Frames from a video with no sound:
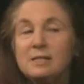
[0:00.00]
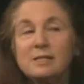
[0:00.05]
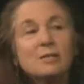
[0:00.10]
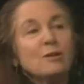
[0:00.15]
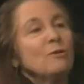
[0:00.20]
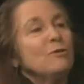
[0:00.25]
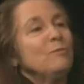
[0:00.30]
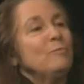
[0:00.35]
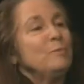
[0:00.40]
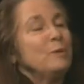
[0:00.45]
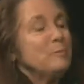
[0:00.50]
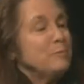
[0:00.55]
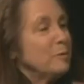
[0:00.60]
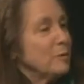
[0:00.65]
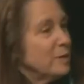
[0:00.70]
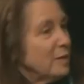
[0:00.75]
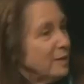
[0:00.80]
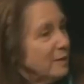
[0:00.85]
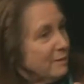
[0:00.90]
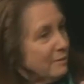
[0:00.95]
So people
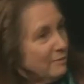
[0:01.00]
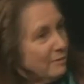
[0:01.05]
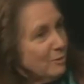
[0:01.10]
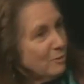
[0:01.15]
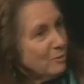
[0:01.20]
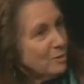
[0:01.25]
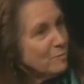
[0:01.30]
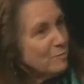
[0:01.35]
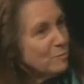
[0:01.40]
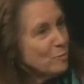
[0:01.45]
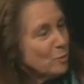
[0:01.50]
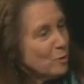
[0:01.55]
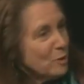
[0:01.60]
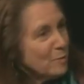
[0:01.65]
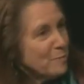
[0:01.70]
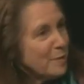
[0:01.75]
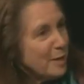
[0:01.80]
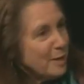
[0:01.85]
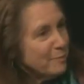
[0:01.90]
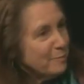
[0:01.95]
can learn more
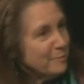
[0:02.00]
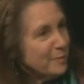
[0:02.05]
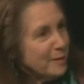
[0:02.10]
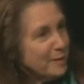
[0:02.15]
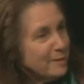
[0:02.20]
about my